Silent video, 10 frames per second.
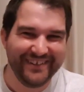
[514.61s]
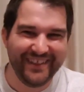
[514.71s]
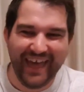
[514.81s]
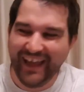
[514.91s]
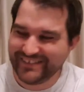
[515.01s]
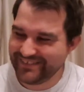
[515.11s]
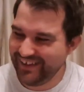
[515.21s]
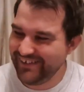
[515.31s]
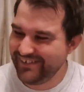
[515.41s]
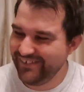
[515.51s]
That's
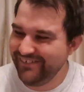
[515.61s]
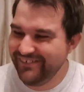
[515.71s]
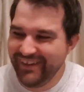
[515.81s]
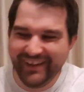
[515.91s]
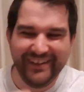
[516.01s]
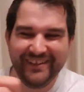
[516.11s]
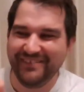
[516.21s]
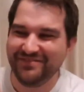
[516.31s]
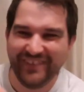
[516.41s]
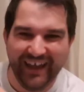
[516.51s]
so cool. I
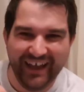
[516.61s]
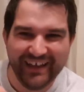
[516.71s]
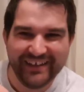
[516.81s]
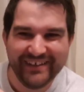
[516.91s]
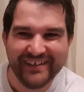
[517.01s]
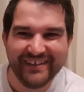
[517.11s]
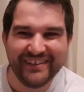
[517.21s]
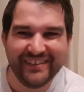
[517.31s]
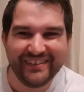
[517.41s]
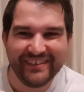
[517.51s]
love that.
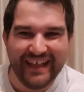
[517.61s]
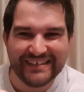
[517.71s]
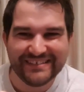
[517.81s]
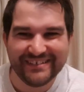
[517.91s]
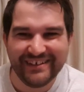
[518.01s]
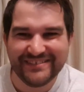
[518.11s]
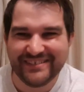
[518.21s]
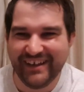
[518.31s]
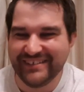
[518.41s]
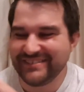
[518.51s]
That's a nice
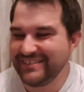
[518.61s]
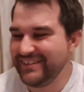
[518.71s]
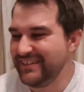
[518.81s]
touch.